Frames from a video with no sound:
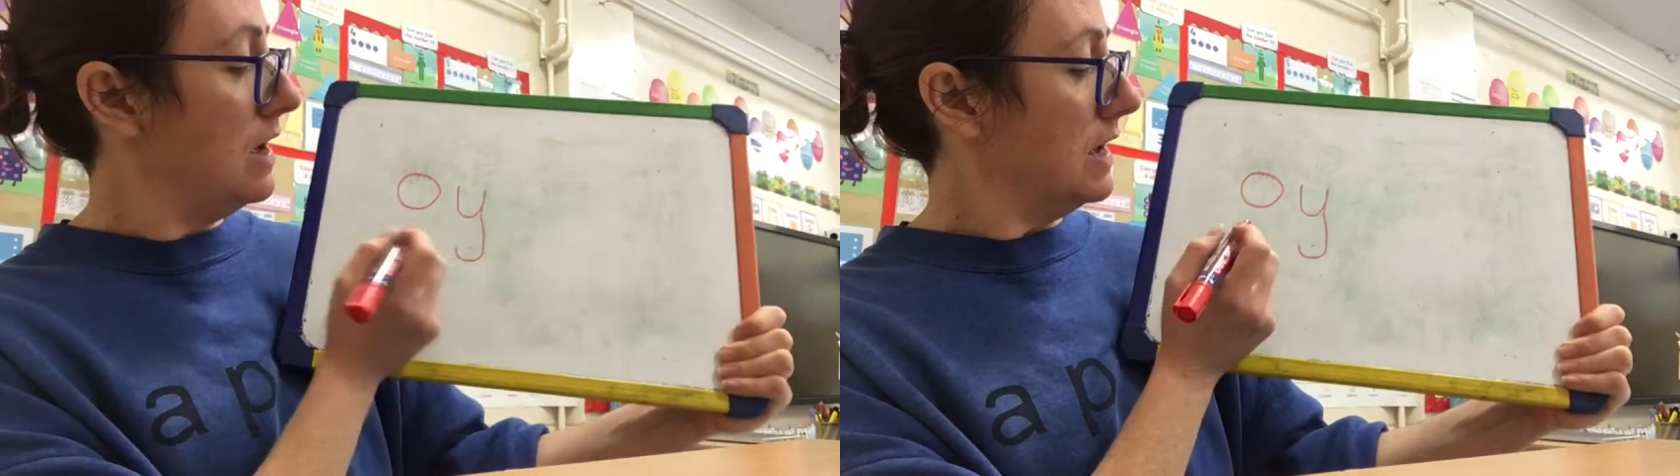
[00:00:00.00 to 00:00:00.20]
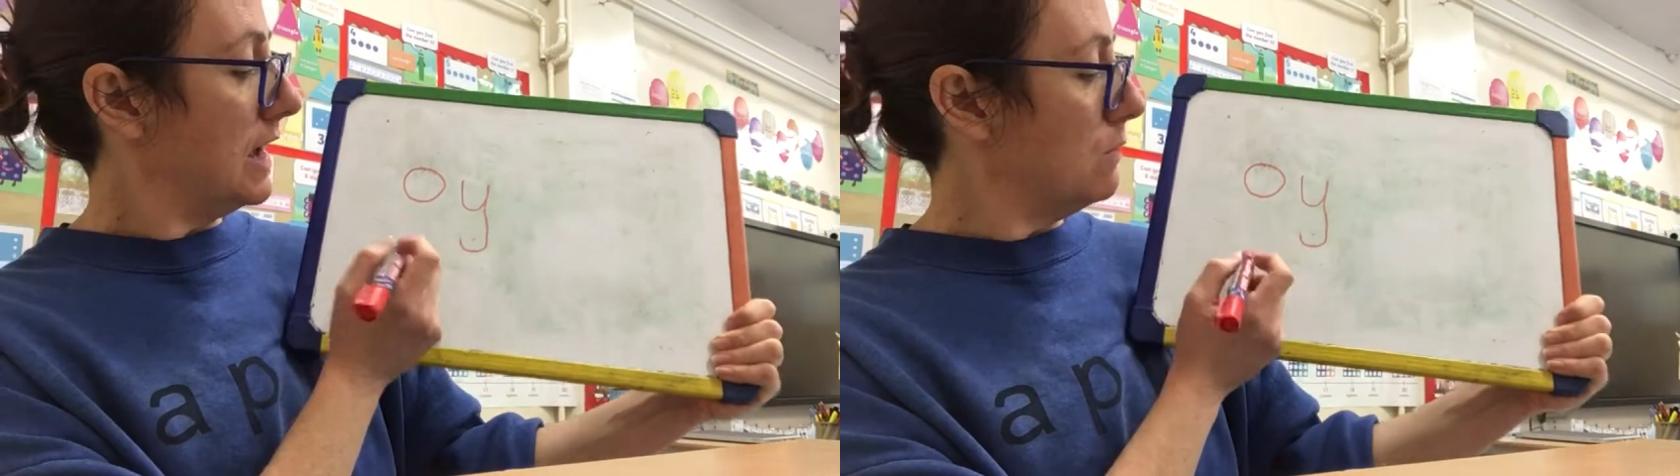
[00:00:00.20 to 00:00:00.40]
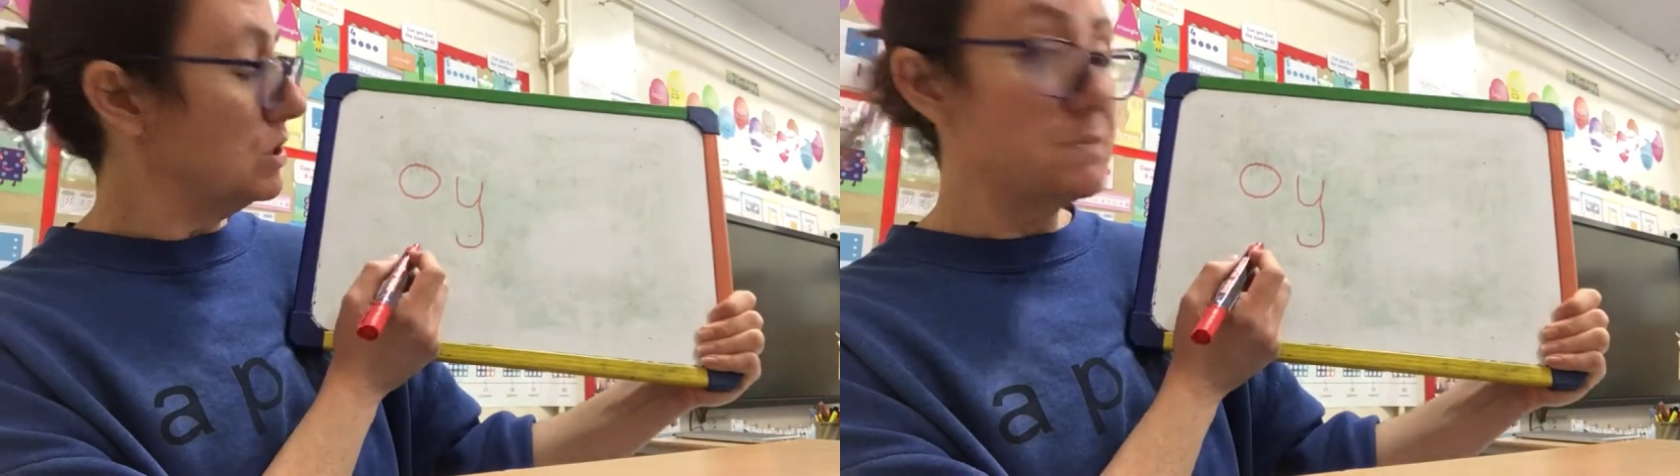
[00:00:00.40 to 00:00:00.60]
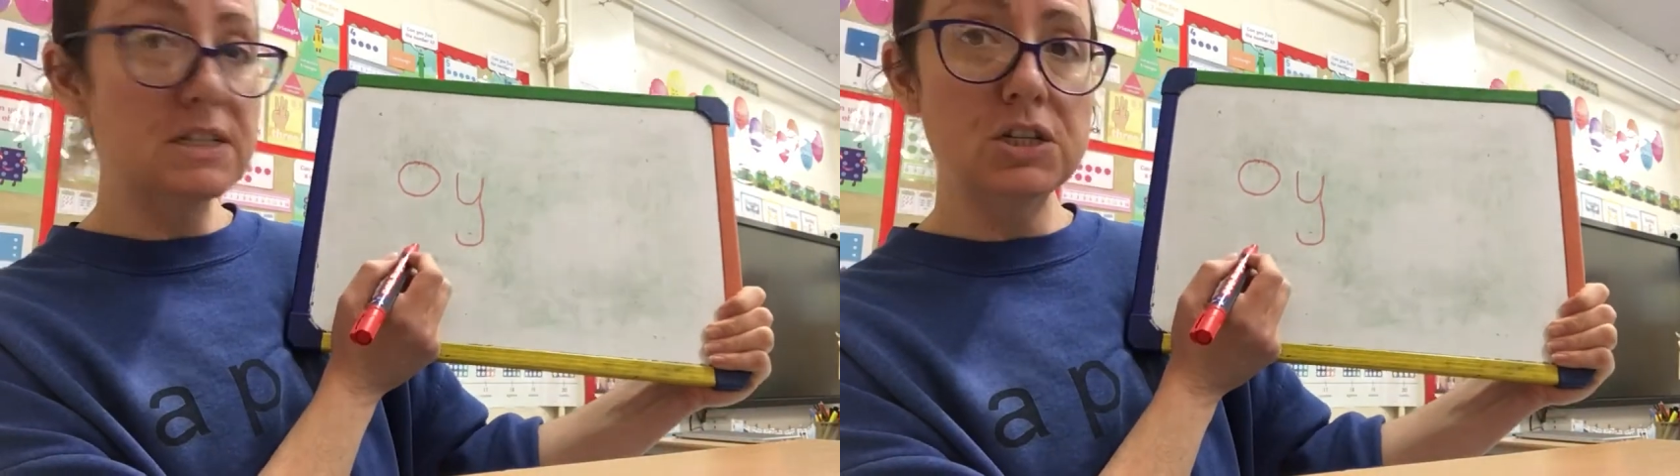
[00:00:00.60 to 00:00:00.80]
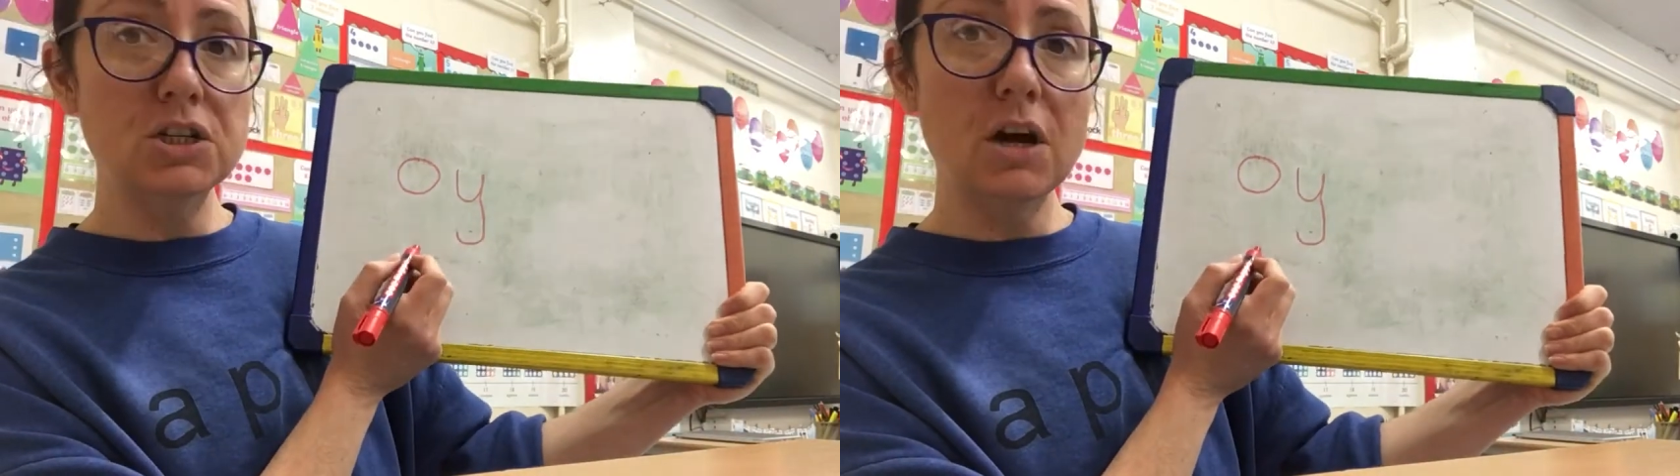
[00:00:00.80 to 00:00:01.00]
Okay, watch
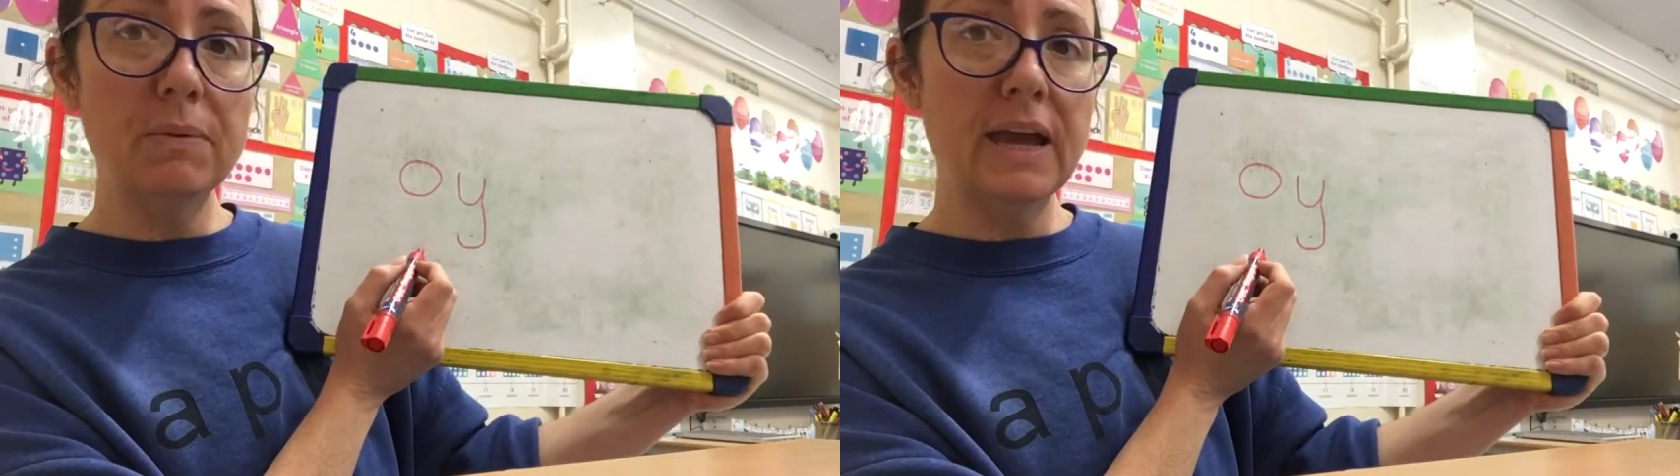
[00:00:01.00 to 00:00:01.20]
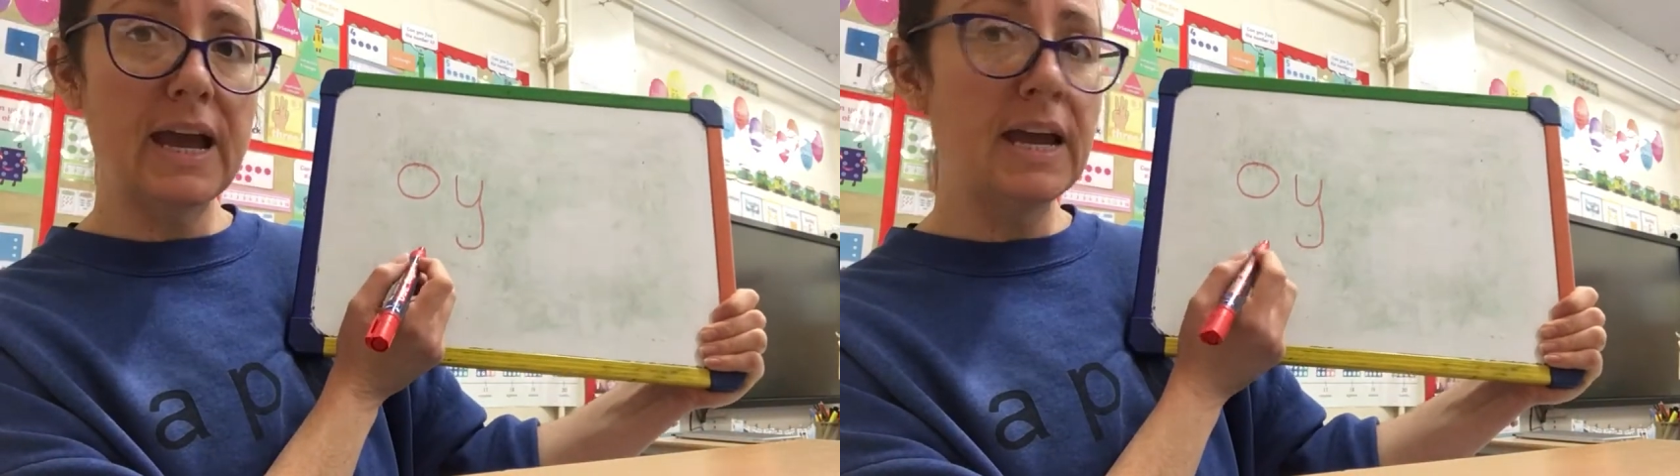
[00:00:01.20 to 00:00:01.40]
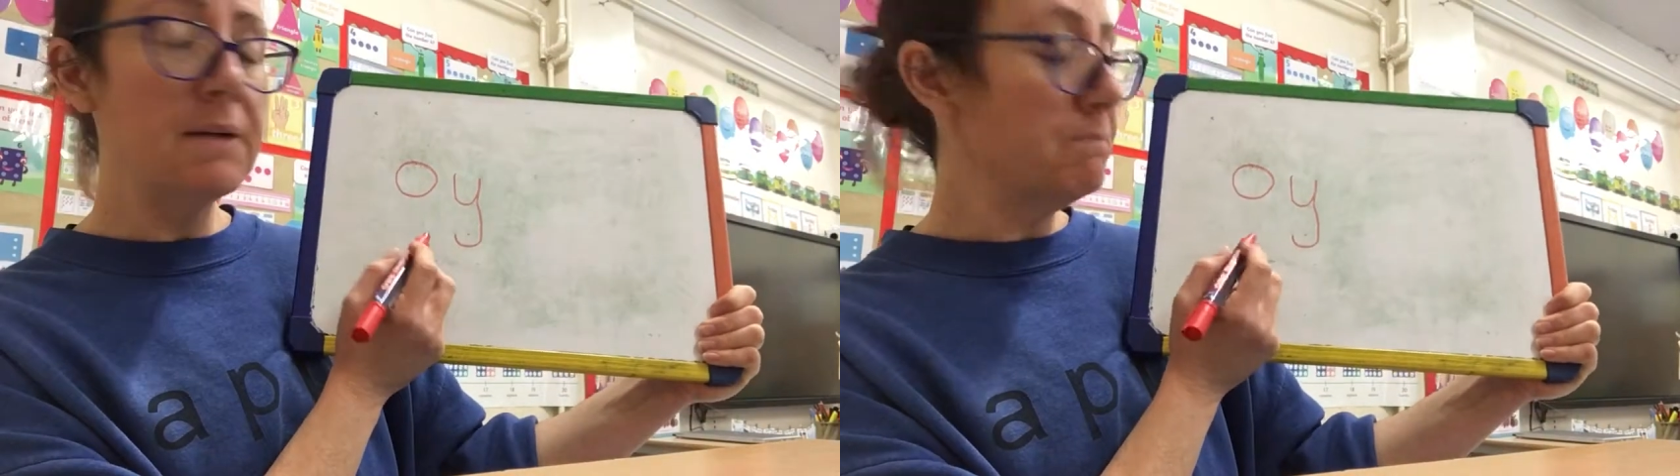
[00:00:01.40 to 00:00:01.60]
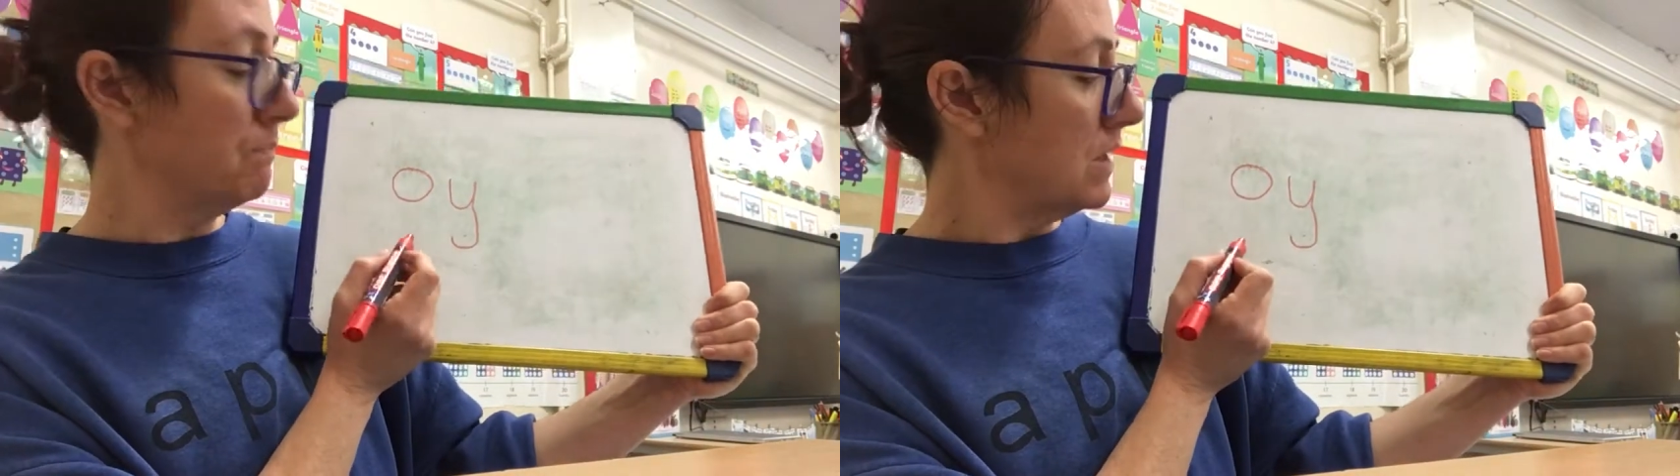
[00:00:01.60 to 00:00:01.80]
Mrs. Sharp again.